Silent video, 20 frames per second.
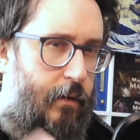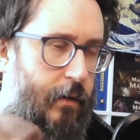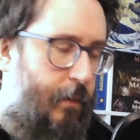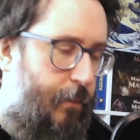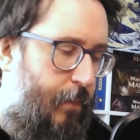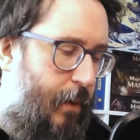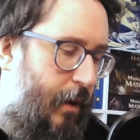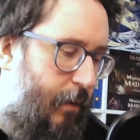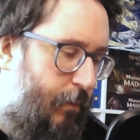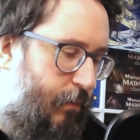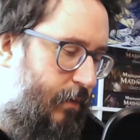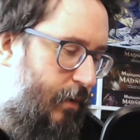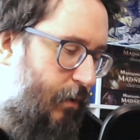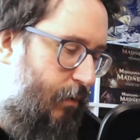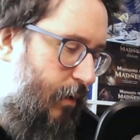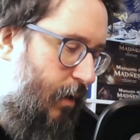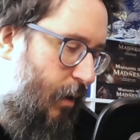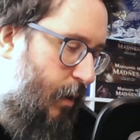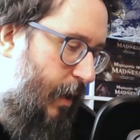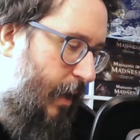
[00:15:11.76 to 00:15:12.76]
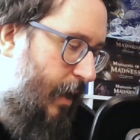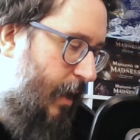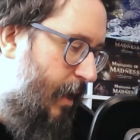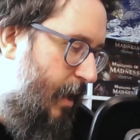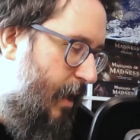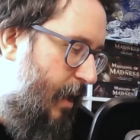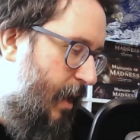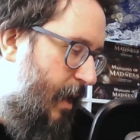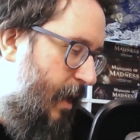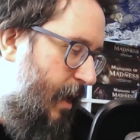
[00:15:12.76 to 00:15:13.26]
but it was still going.
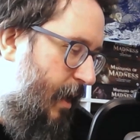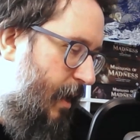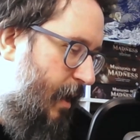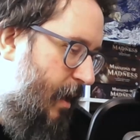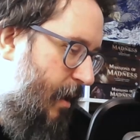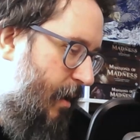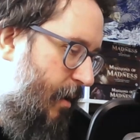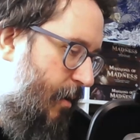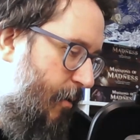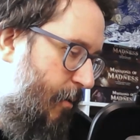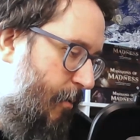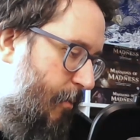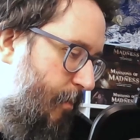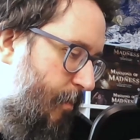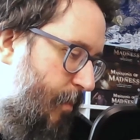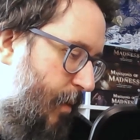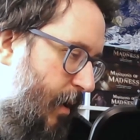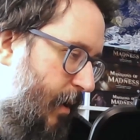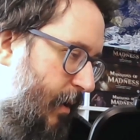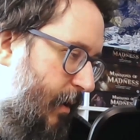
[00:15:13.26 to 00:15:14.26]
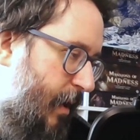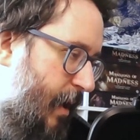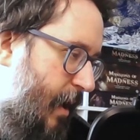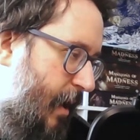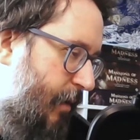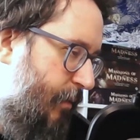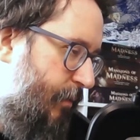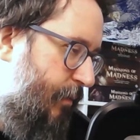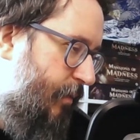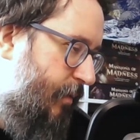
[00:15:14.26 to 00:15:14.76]
But yeah,
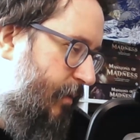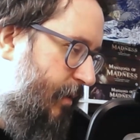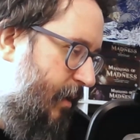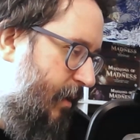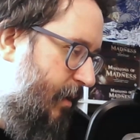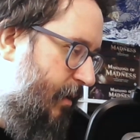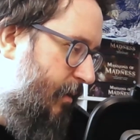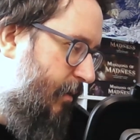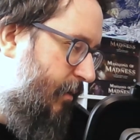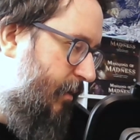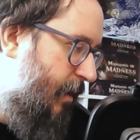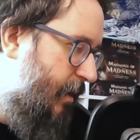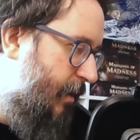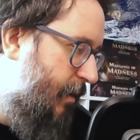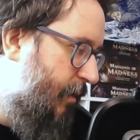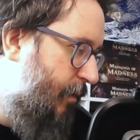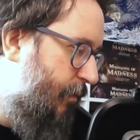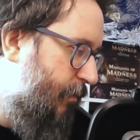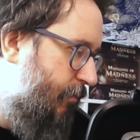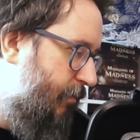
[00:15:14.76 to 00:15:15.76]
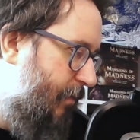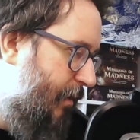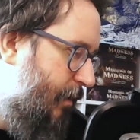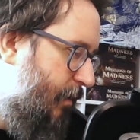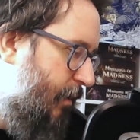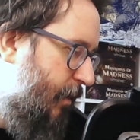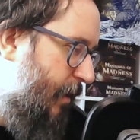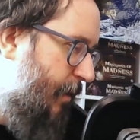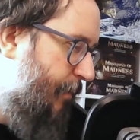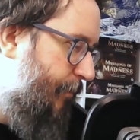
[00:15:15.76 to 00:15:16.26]
it was that was a really
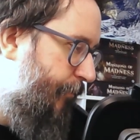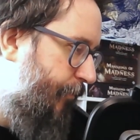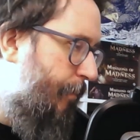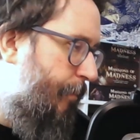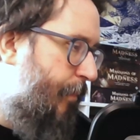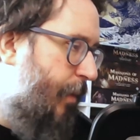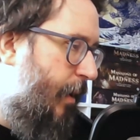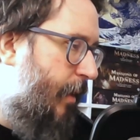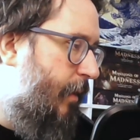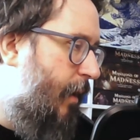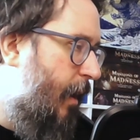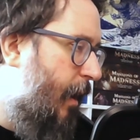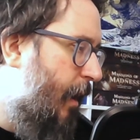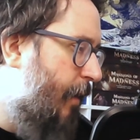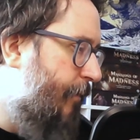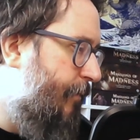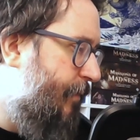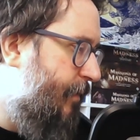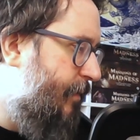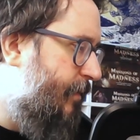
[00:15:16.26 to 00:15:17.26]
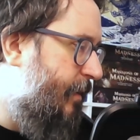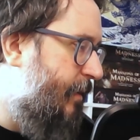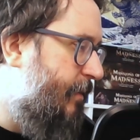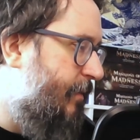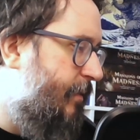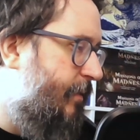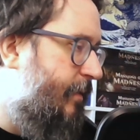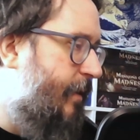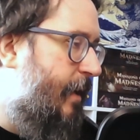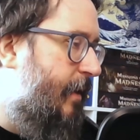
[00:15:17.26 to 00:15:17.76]
good game. But I have since
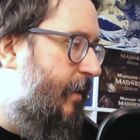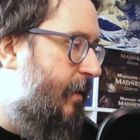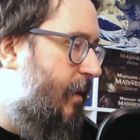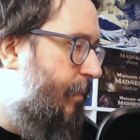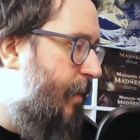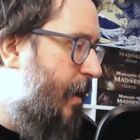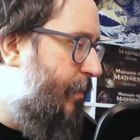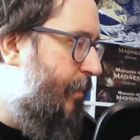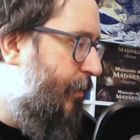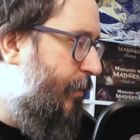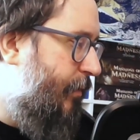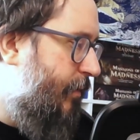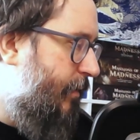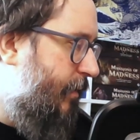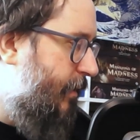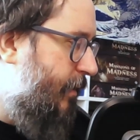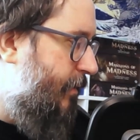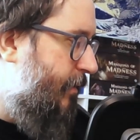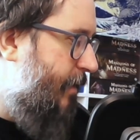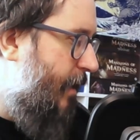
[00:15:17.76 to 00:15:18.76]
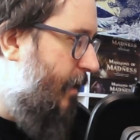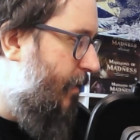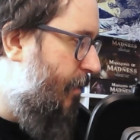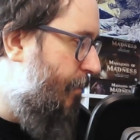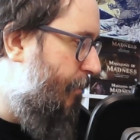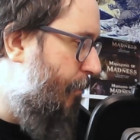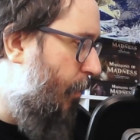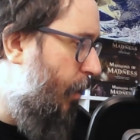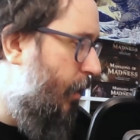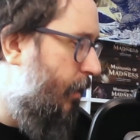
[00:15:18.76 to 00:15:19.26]
seen that people say that
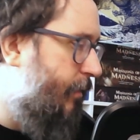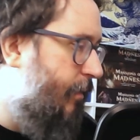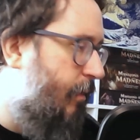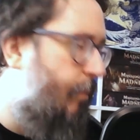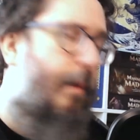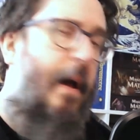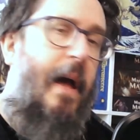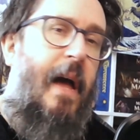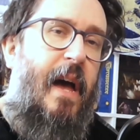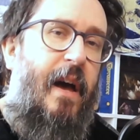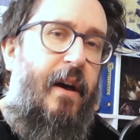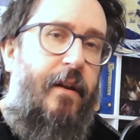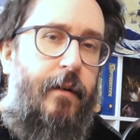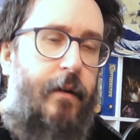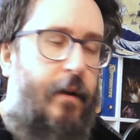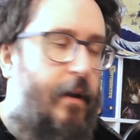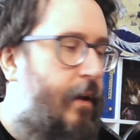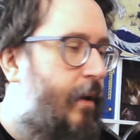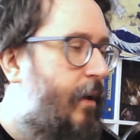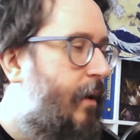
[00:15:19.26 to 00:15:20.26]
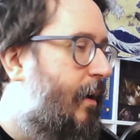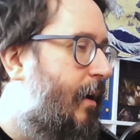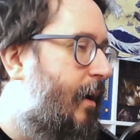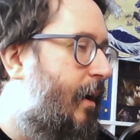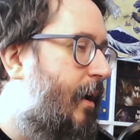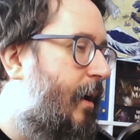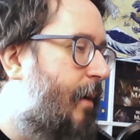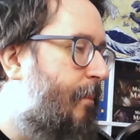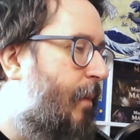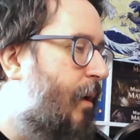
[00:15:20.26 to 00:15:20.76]
monks are bad.
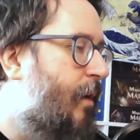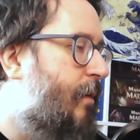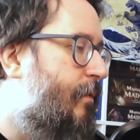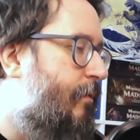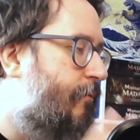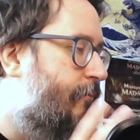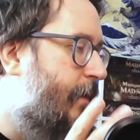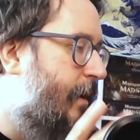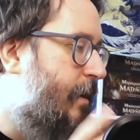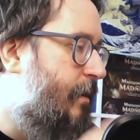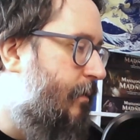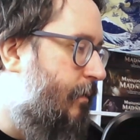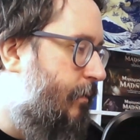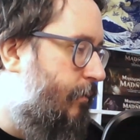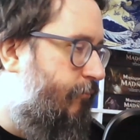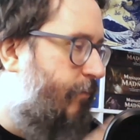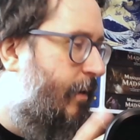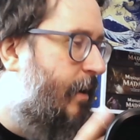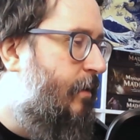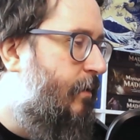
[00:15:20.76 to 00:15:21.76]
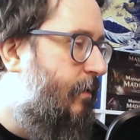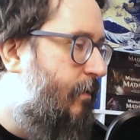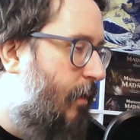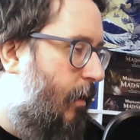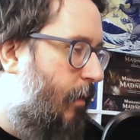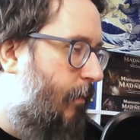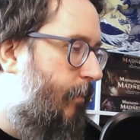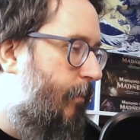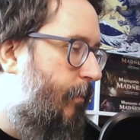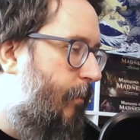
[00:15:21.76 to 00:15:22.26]
Monks and rangers. Rangers
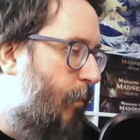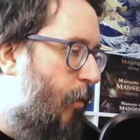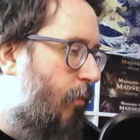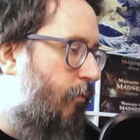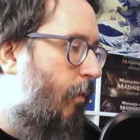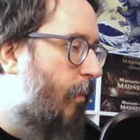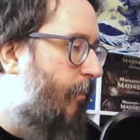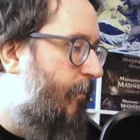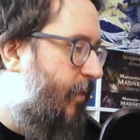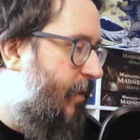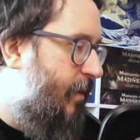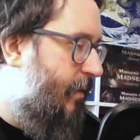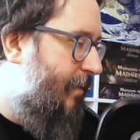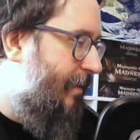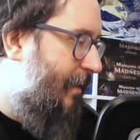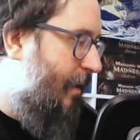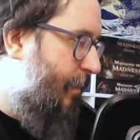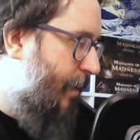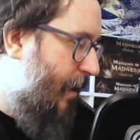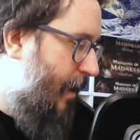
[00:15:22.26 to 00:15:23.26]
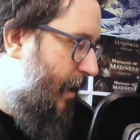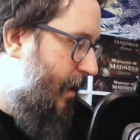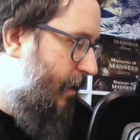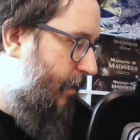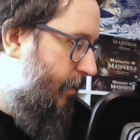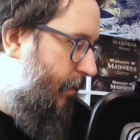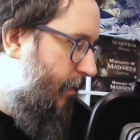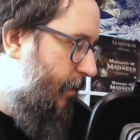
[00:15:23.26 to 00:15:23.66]
are more obviously bad,